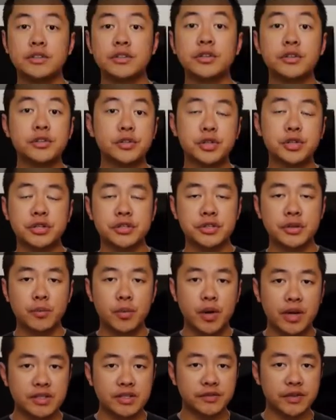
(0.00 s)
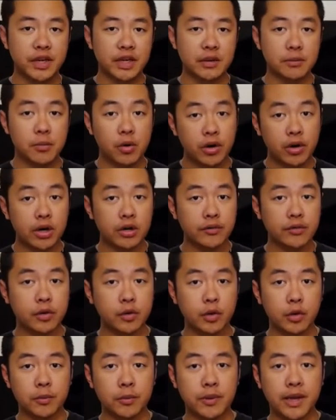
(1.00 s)
So those are just some ways of getting more out of
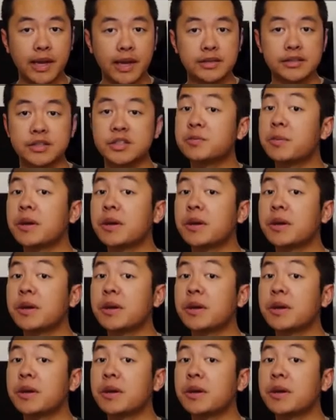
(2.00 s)
your Chromecast,